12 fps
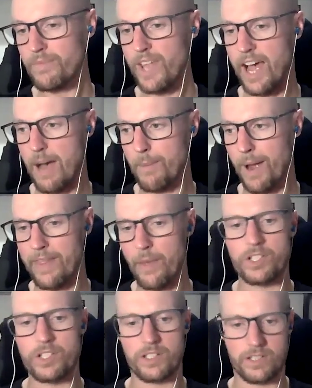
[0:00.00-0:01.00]
And
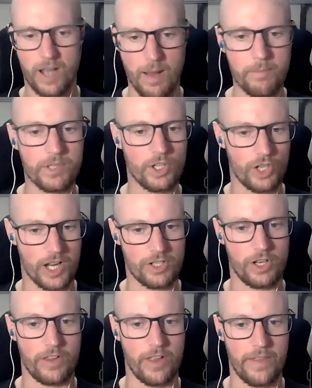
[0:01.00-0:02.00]
there was some
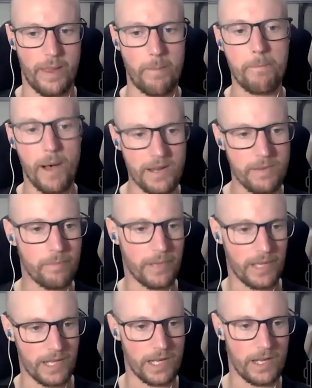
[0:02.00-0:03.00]
suggestion that there might
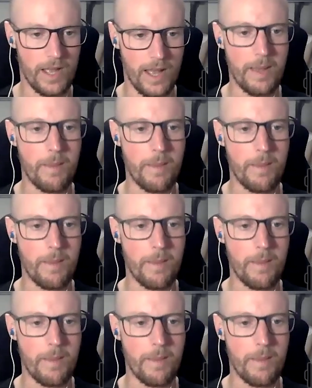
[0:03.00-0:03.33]
be